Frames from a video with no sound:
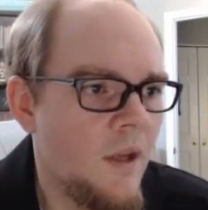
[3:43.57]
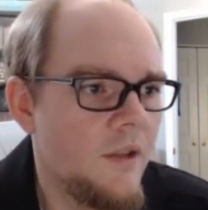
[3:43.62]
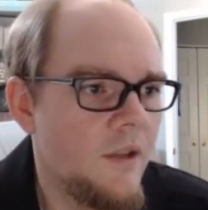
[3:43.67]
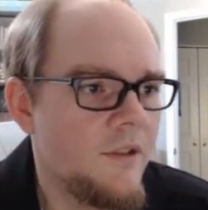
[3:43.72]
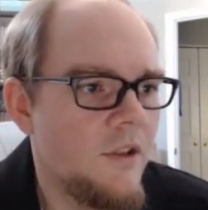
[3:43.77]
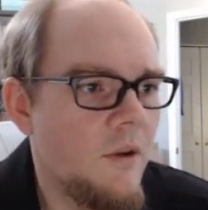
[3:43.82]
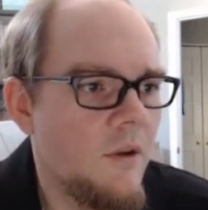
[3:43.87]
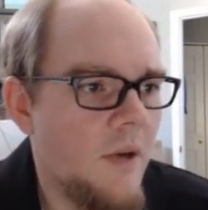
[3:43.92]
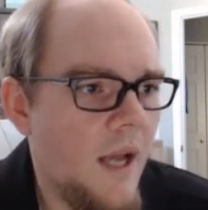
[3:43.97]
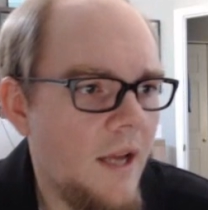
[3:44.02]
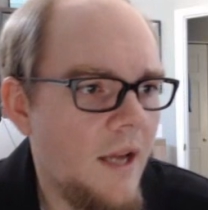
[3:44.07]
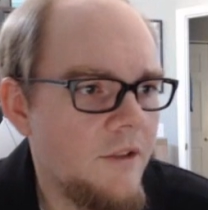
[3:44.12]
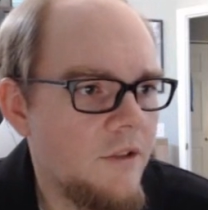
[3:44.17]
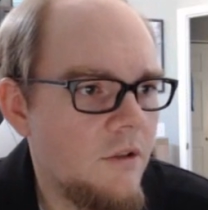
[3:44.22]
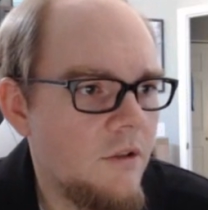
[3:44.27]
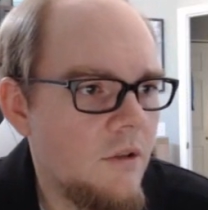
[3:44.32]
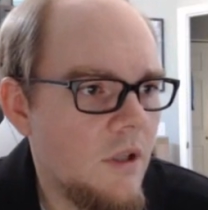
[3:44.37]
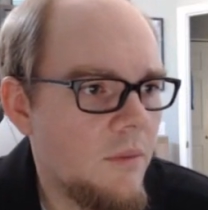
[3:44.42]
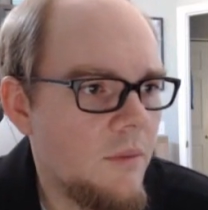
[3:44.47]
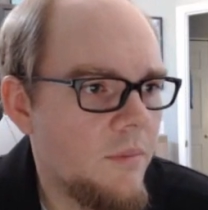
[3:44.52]
So it
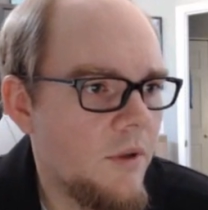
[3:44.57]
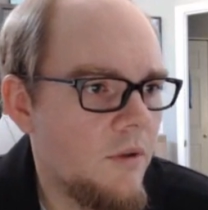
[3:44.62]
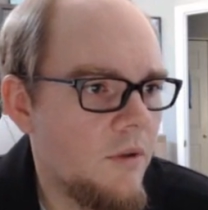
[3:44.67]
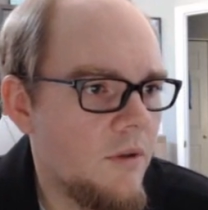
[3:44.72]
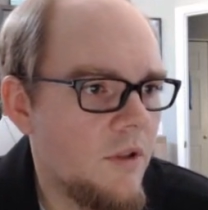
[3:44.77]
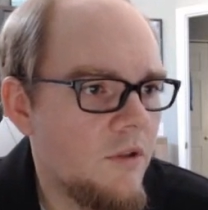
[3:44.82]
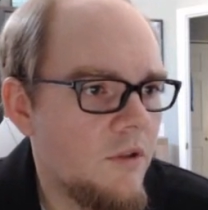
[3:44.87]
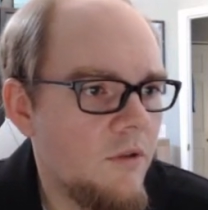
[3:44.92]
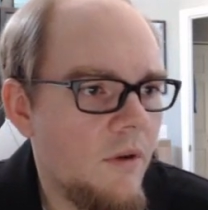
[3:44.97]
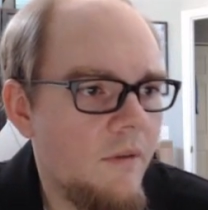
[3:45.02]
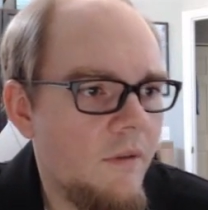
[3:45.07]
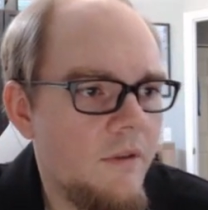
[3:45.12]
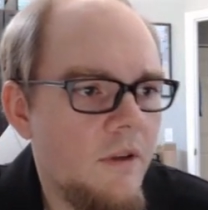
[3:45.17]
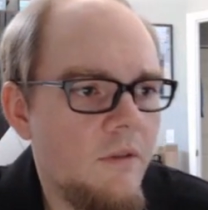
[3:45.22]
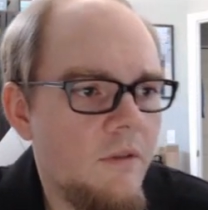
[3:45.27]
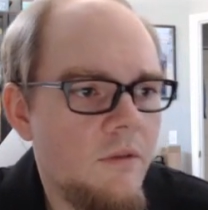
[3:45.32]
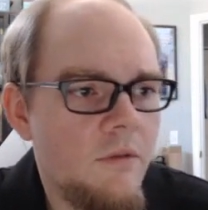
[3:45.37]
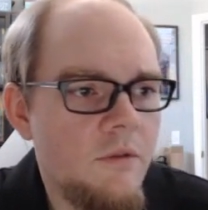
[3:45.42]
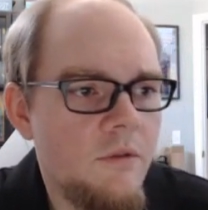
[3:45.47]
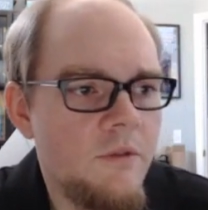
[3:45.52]
asks you to compute the
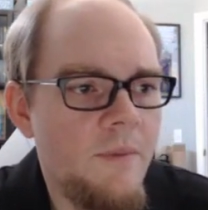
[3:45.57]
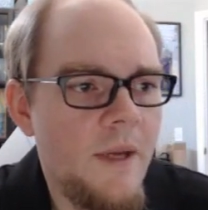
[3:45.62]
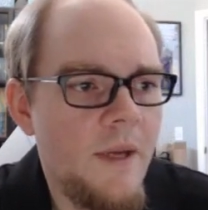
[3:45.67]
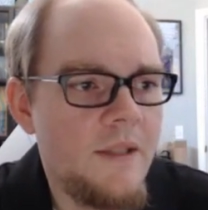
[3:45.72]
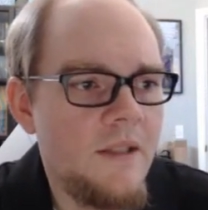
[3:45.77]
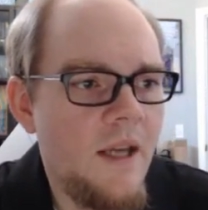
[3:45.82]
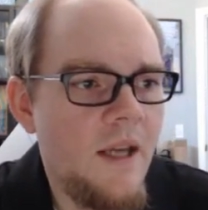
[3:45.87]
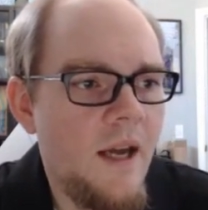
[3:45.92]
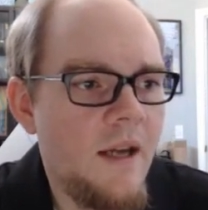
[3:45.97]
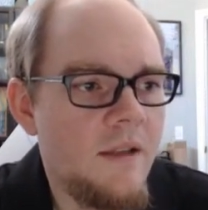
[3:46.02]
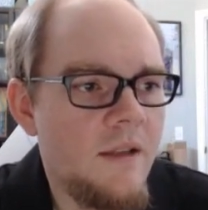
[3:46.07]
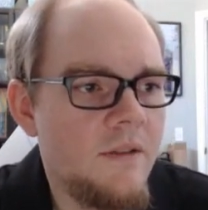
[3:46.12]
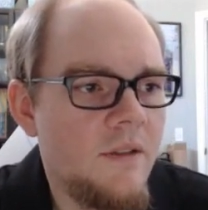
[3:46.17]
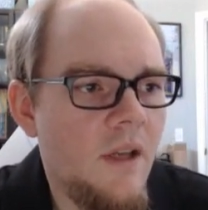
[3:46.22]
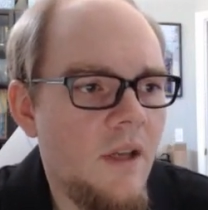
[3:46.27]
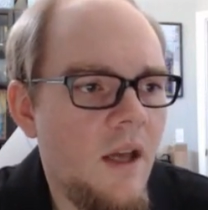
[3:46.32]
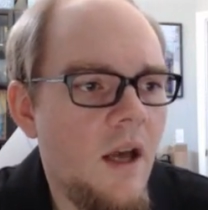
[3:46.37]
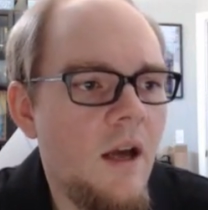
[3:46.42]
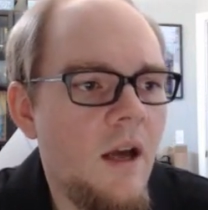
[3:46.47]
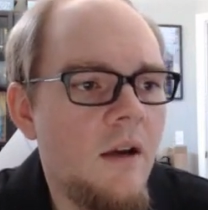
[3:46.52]
derivative with respect to
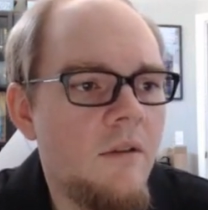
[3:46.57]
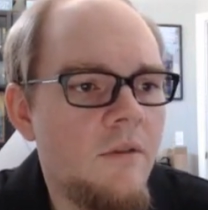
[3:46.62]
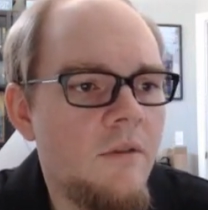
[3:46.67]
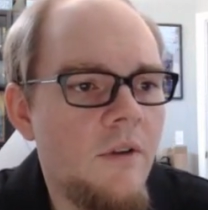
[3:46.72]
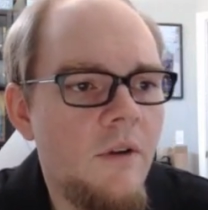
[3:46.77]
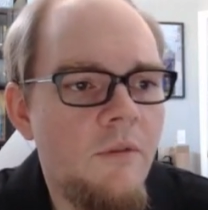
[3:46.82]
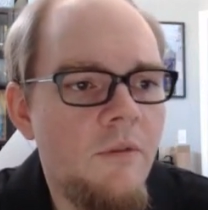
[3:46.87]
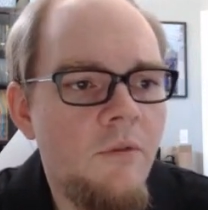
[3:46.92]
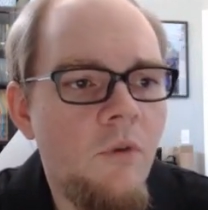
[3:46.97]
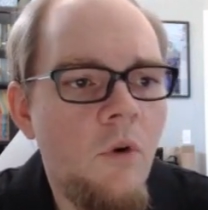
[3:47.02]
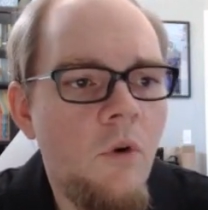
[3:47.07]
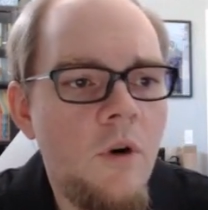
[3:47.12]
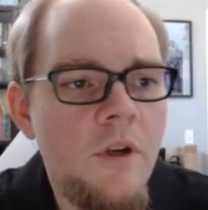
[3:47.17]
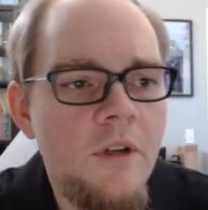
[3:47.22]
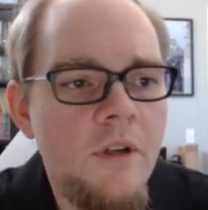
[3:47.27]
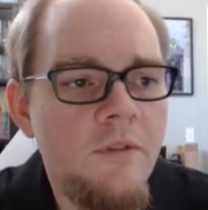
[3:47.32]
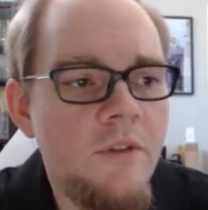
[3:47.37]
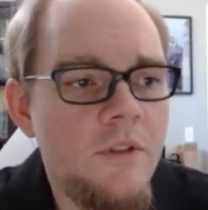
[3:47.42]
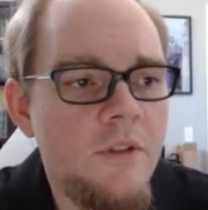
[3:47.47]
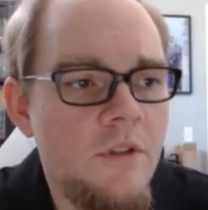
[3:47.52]
x of 4
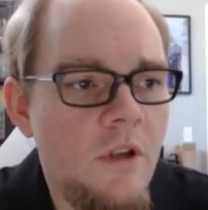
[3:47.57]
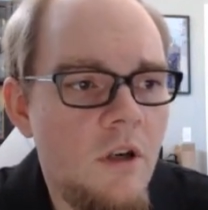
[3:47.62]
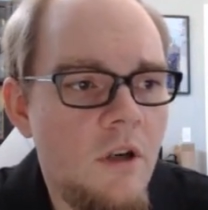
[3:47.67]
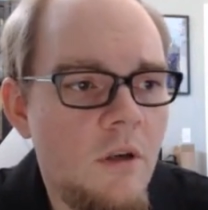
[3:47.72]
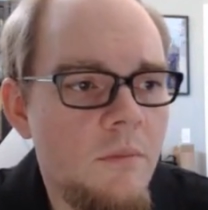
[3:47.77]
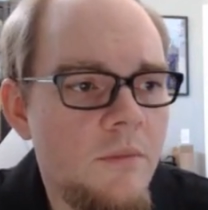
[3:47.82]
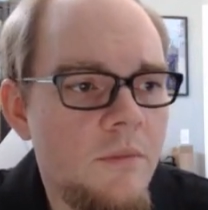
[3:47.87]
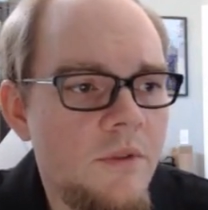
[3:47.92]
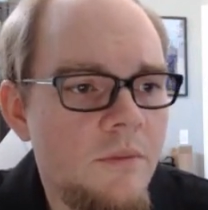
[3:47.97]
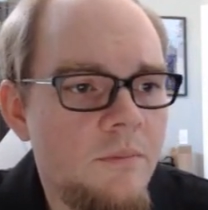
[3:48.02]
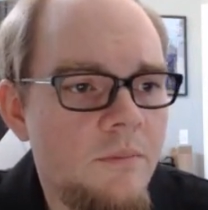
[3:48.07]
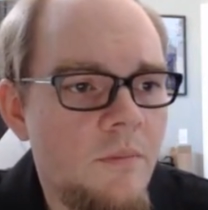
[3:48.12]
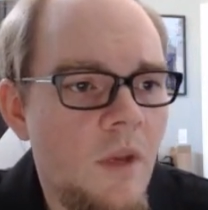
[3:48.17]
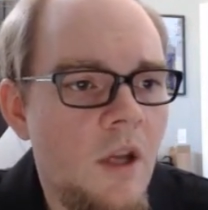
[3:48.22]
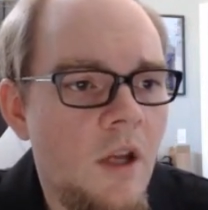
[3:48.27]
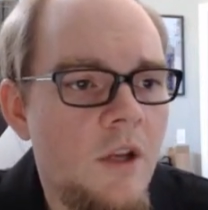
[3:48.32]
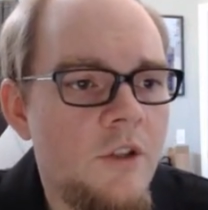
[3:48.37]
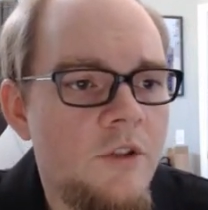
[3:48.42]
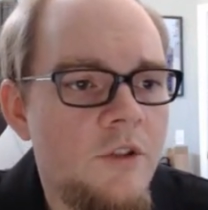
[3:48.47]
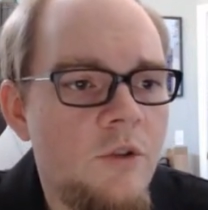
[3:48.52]
different terms,
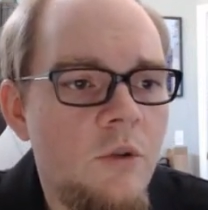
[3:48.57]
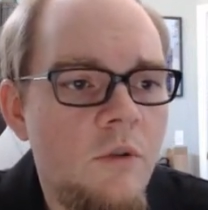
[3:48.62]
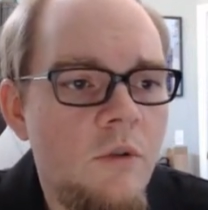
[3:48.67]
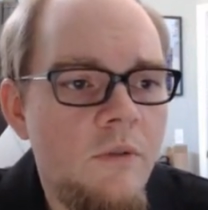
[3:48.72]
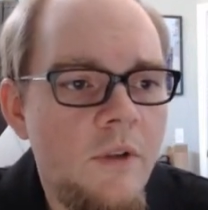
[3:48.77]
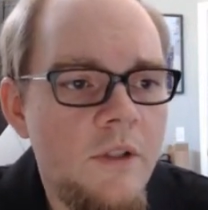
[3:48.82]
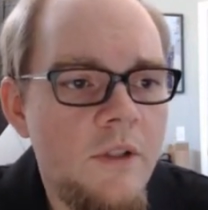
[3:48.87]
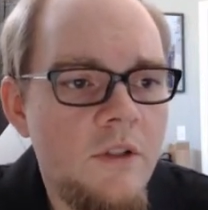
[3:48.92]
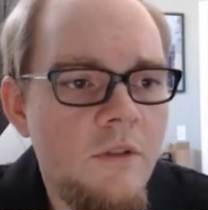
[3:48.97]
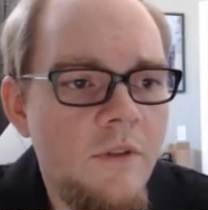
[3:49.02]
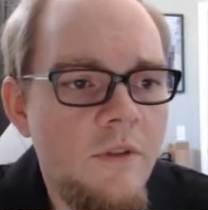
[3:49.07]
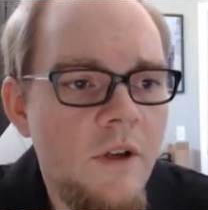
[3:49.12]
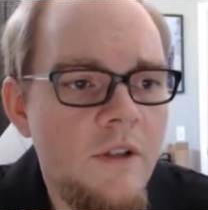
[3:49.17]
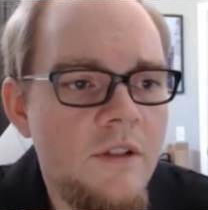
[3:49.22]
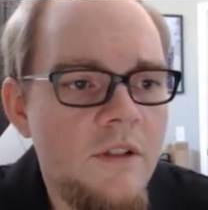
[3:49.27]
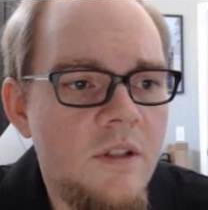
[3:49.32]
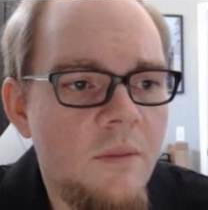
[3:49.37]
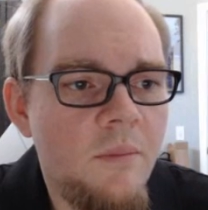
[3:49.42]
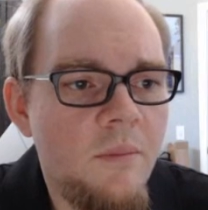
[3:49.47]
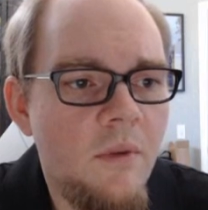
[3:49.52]
2 of which are
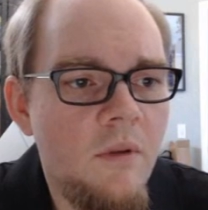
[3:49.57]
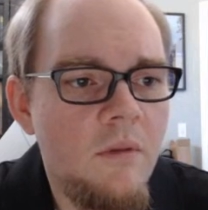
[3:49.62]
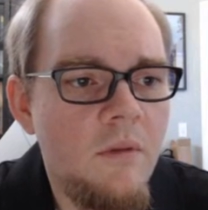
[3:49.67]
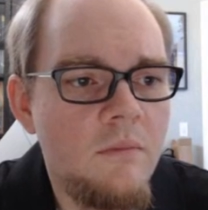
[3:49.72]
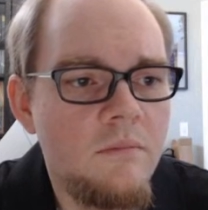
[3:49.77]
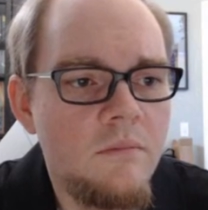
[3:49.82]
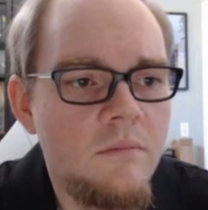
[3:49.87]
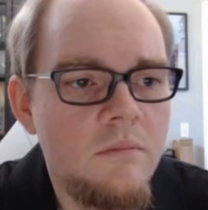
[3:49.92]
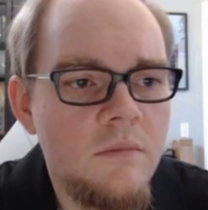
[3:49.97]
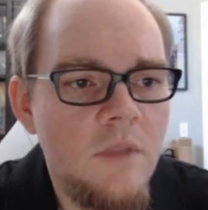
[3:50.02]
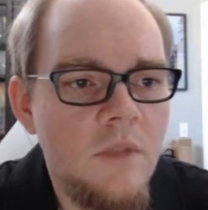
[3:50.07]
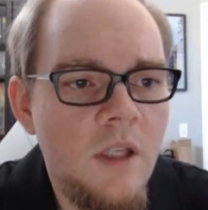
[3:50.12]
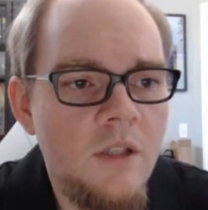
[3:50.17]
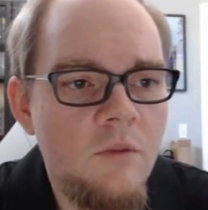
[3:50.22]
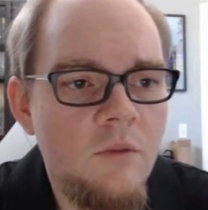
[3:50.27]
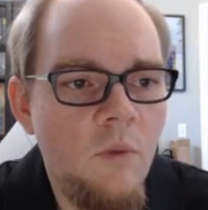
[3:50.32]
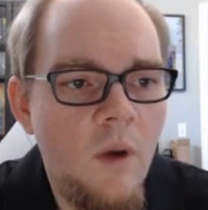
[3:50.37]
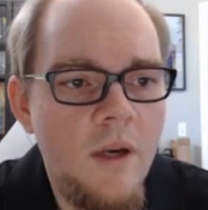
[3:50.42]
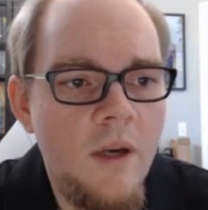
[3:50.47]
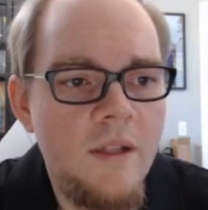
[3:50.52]
very simple,
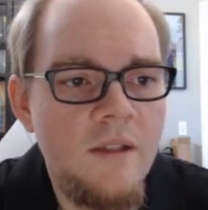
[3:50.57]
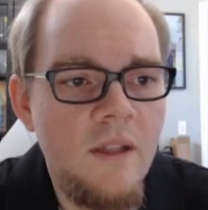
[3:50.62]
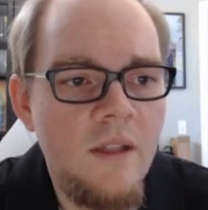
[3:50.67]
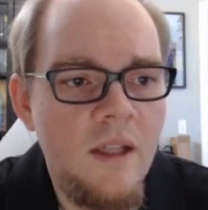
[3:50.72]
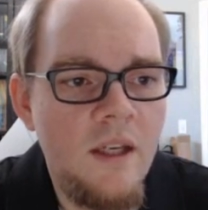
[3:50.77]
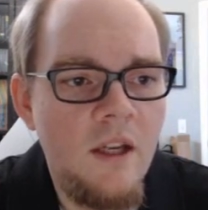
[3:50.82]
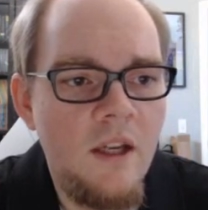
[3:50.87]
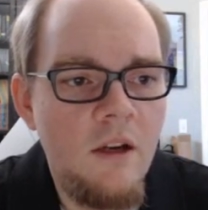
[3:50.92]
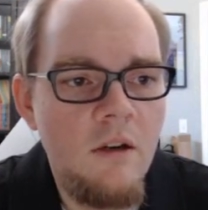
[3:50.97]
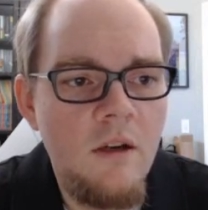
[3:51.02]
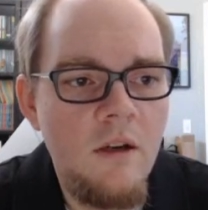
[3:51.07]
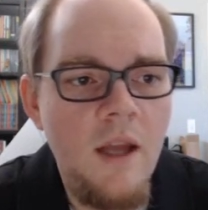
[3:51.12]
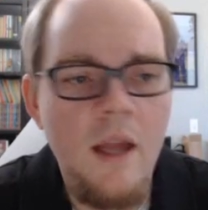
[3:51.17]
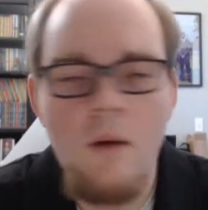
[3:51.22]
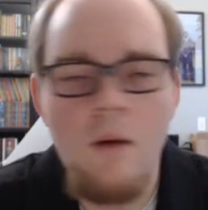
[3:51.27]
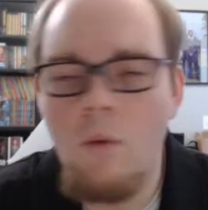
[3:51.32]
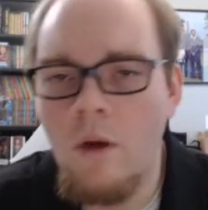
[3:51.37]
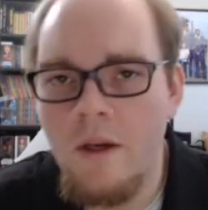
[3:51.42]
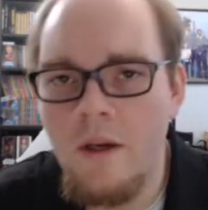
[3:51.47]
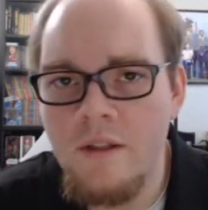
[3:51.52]
because one is linear
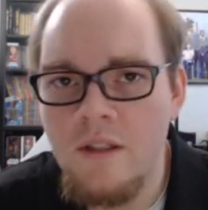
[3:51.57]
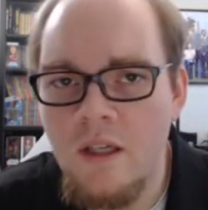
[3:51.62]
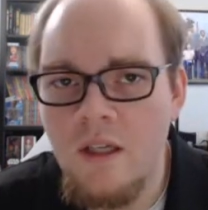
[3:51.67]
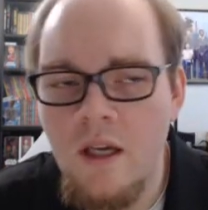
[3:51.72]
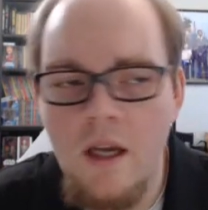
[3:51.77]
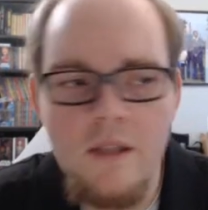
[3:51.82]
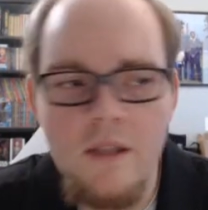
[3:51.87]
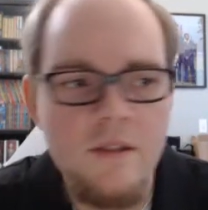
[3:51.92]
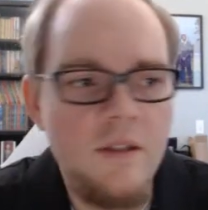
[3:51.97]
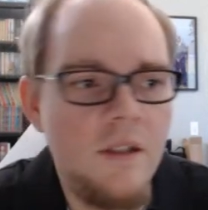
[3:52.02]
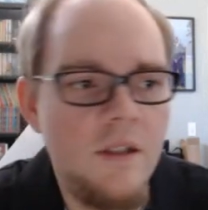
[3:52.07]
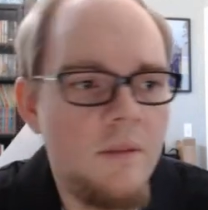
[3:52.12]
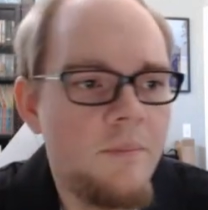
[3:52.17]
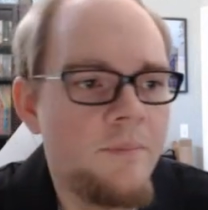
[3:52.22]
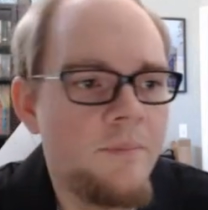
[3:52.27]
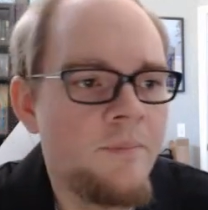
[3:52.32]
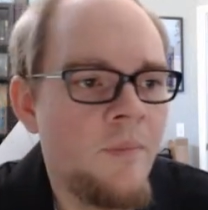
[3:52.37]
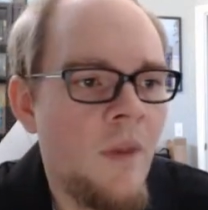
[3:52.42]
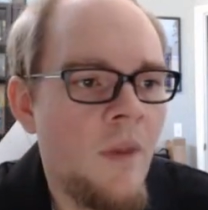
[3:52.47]
and one is a constant,